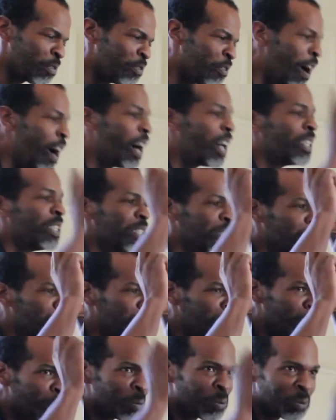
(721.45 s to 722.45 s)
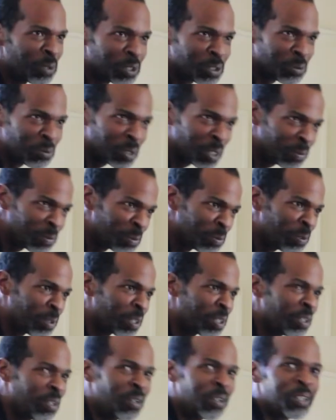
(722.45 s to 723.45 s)
fondest memories or whatever you
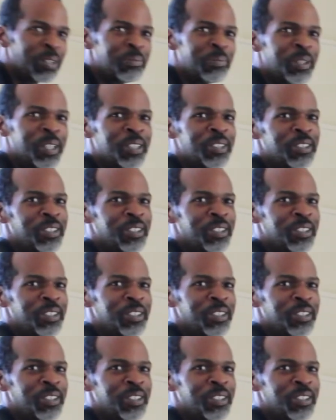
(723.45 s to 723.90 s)
want to call it. But